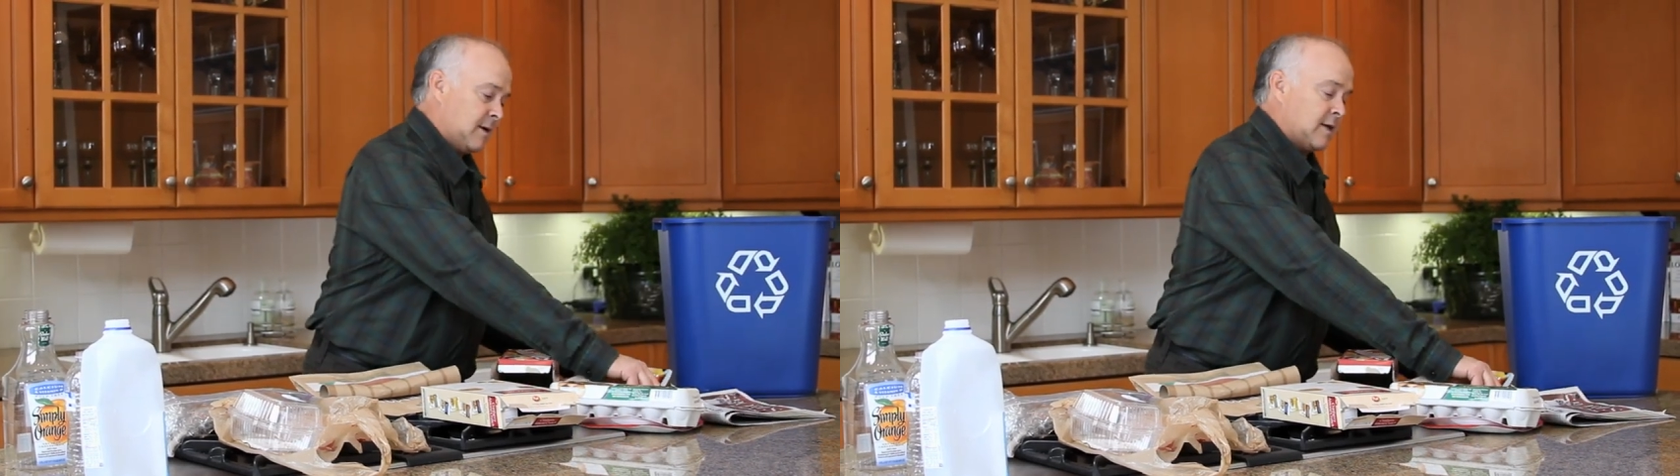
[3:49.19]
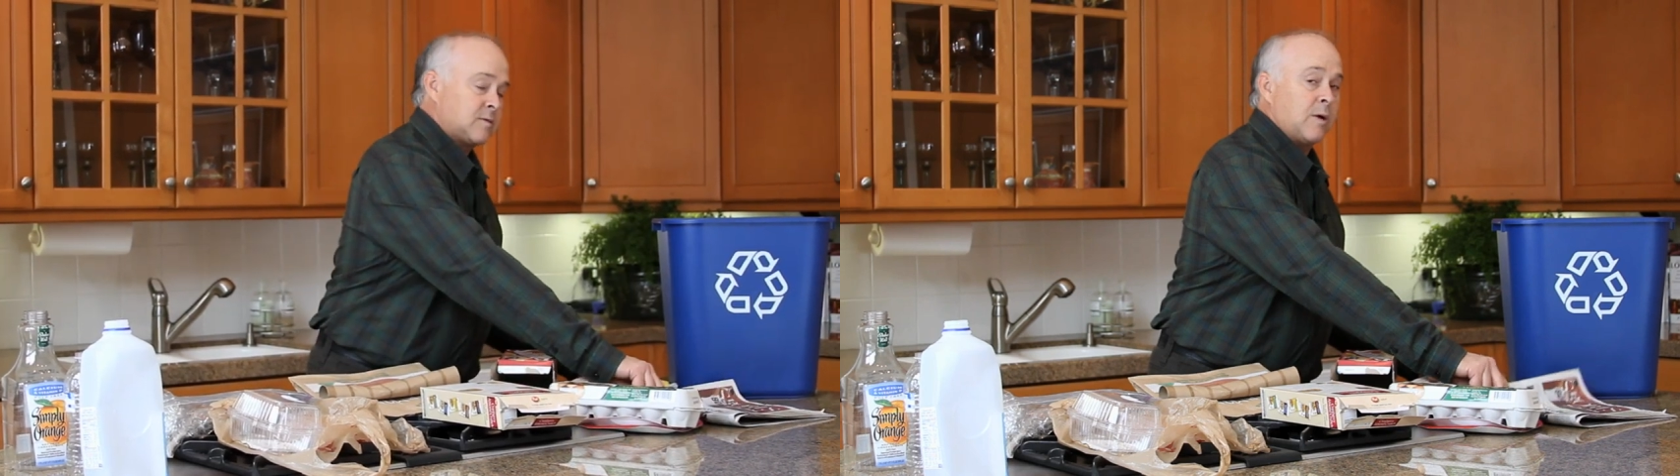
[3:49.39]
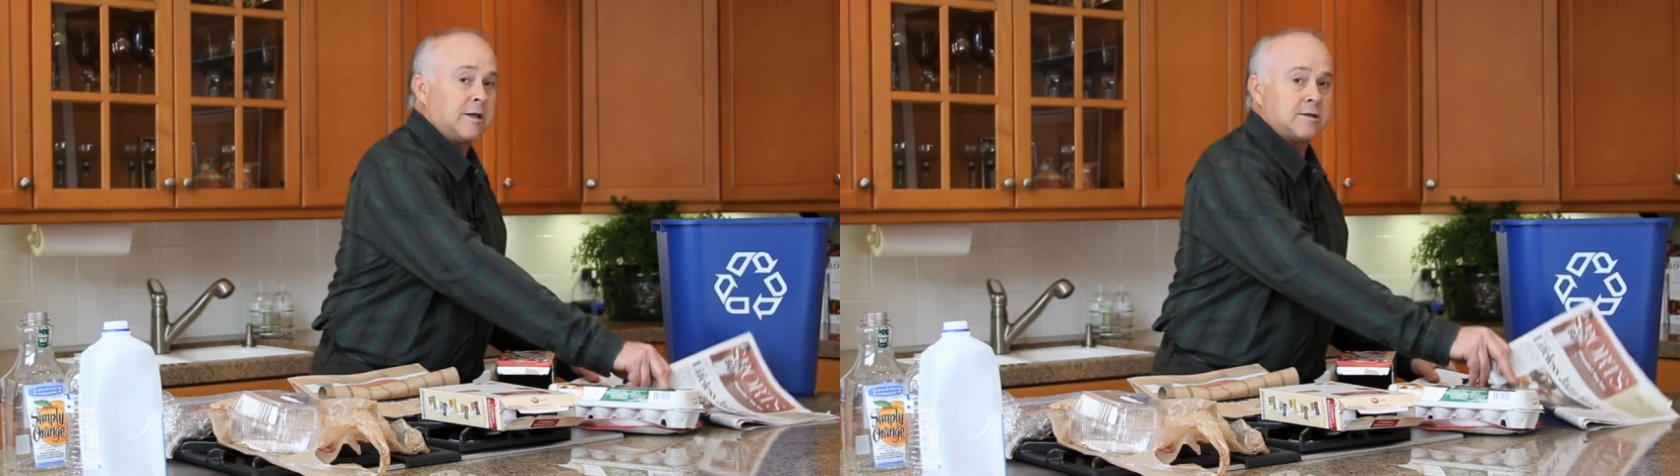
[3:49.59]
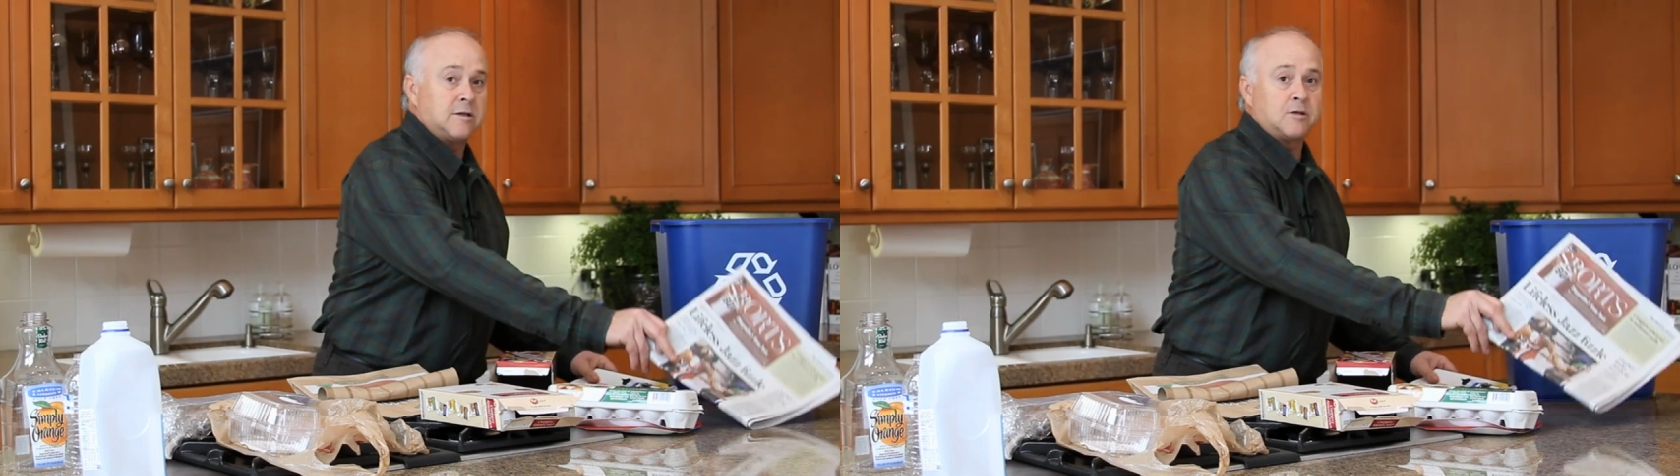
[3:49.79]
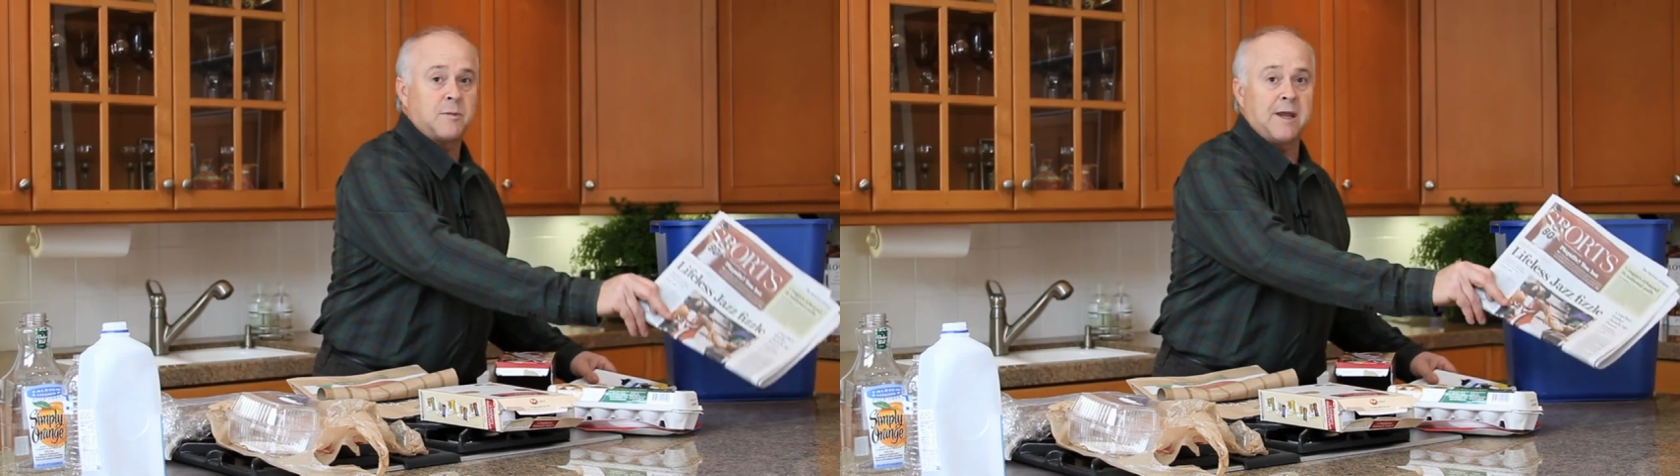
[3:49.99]
as well as
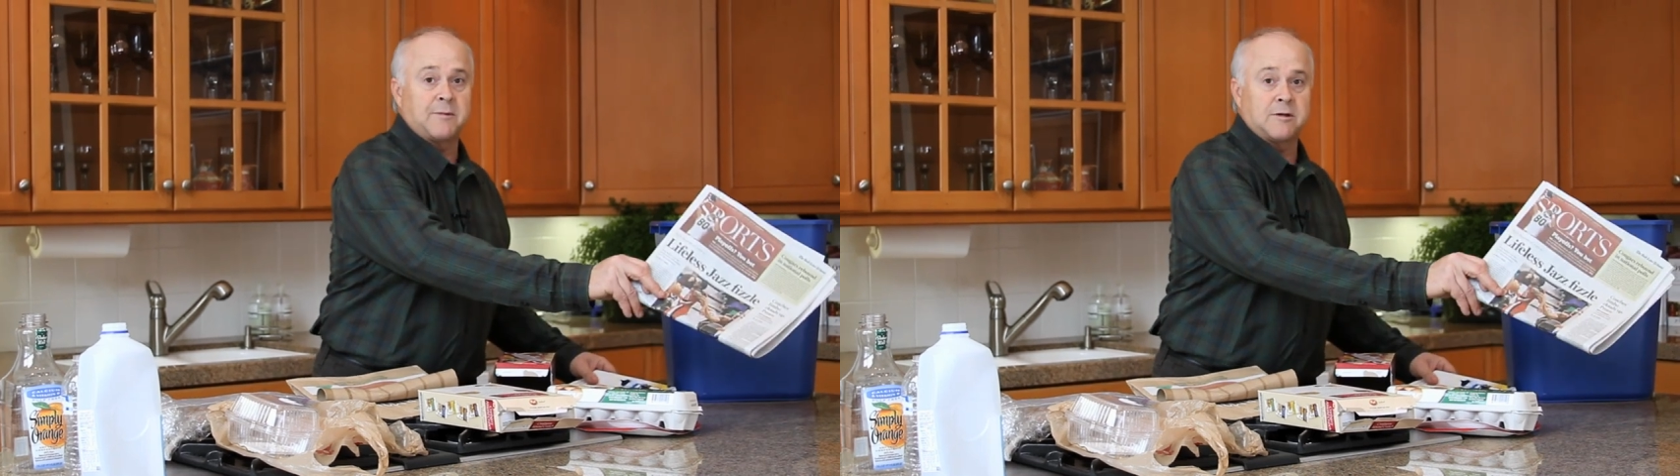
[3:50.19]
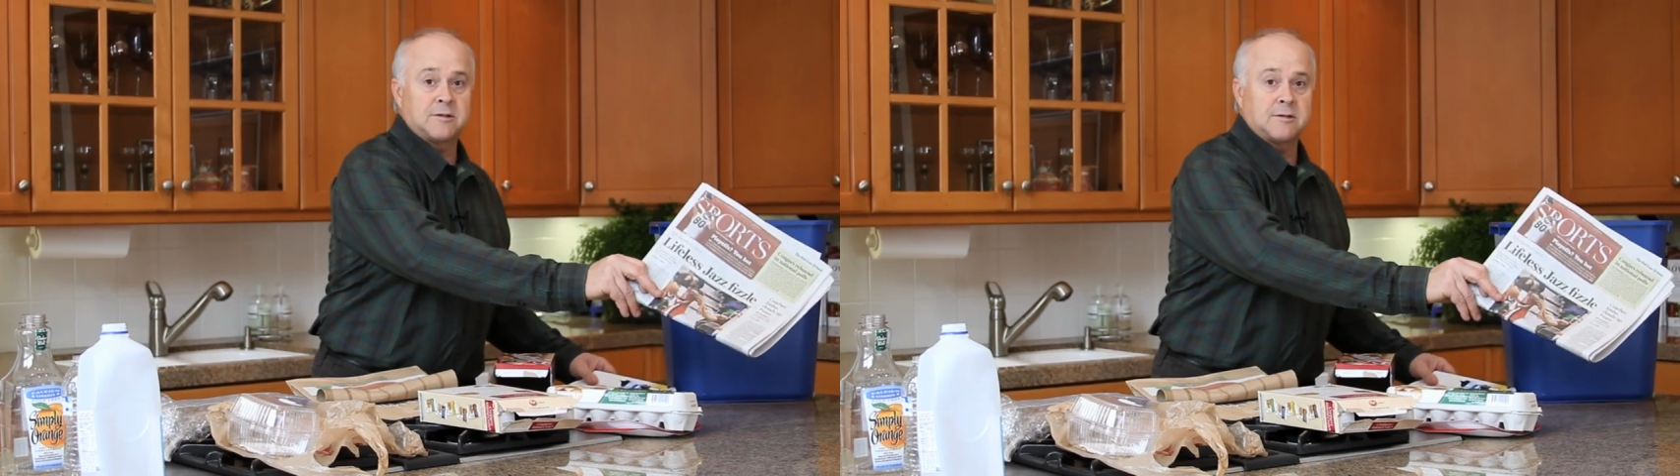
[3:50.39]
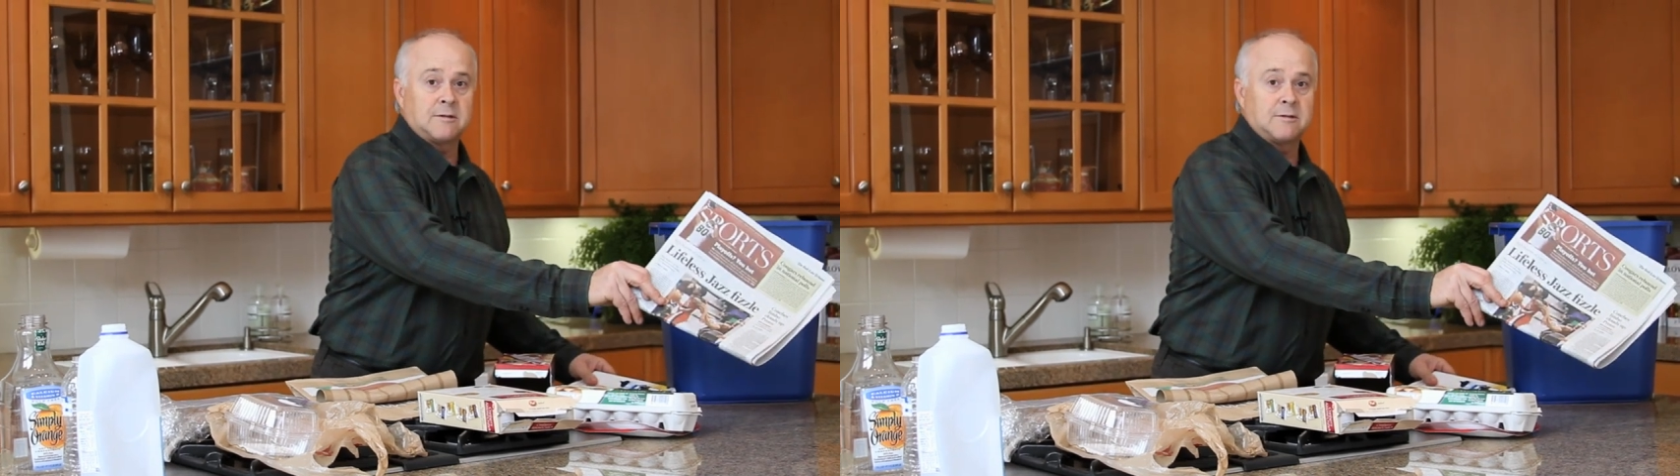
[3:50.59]
newspapers.